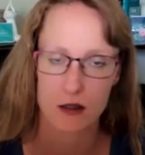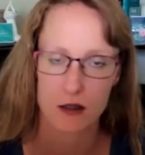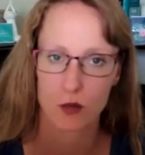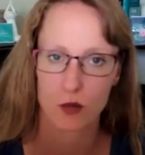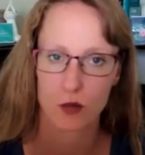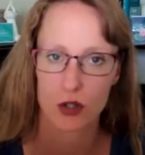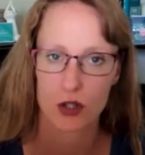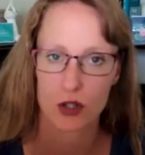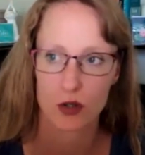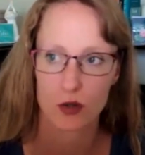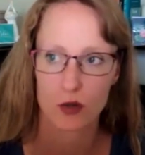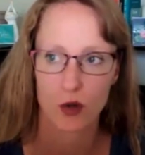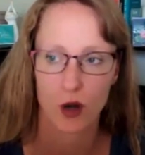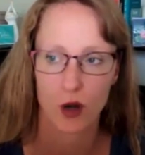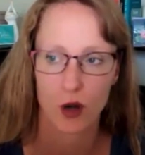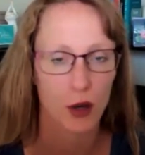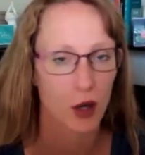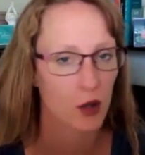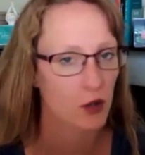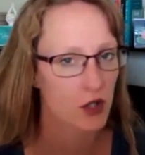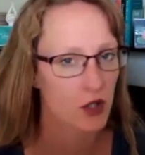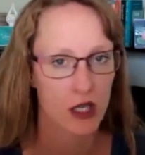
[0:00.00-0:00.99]
Would you
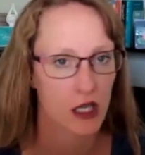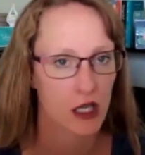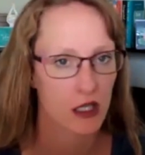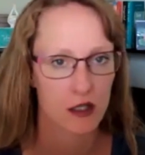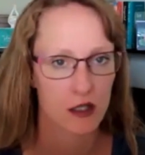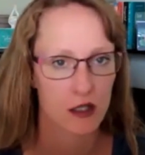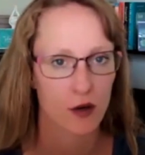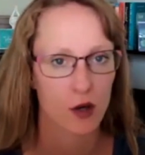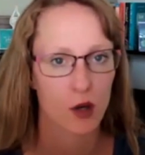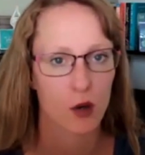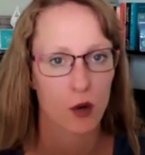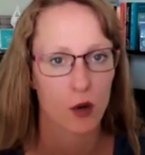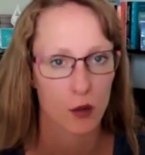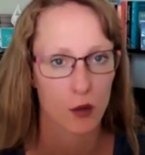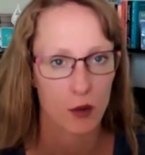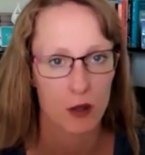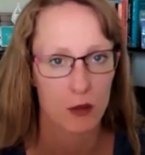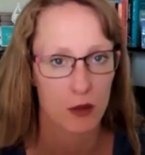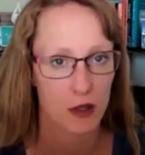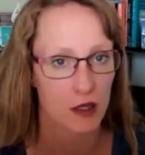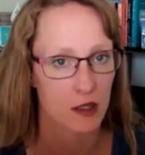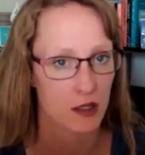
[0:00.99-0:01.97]
approach it any different or would
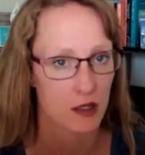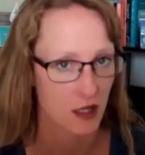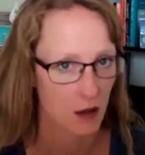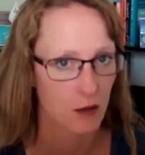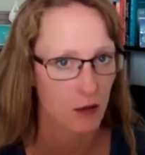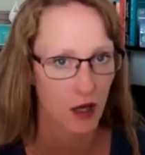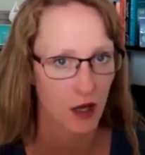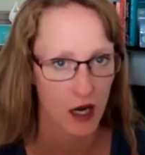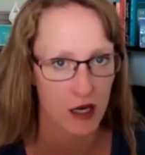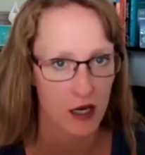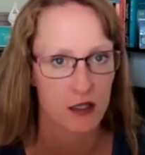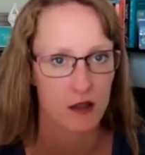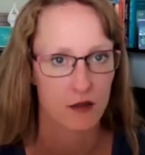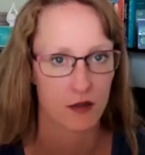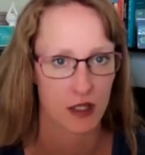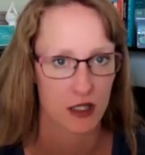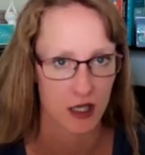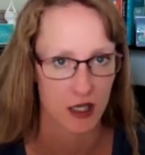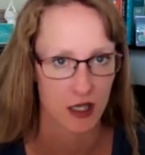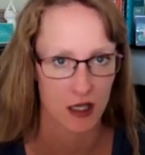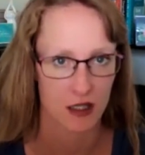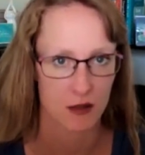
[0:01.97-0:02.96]
it be the same kind of
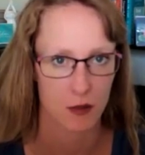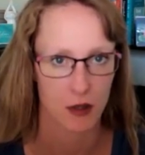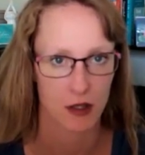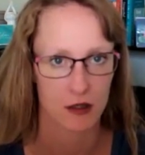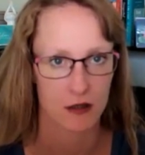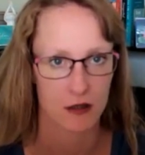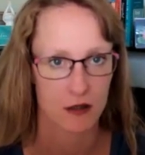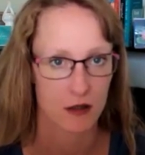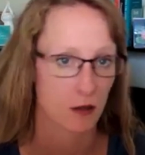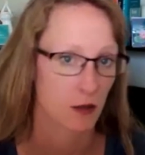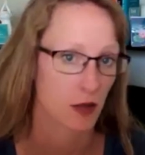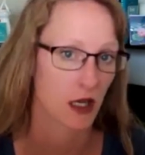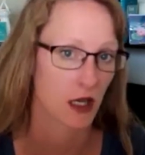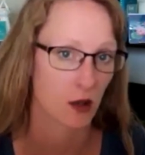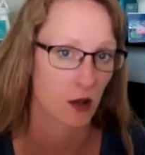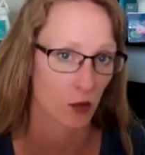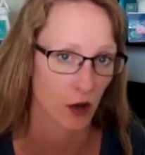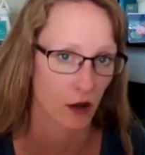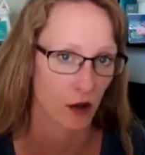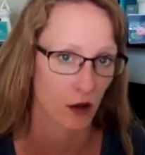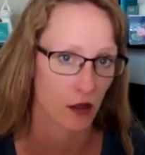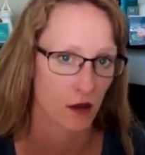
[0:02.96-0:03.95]
assessments to begin
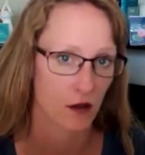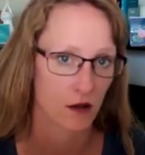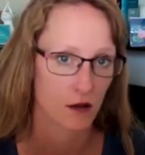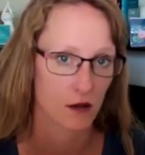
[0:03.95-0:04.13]
with?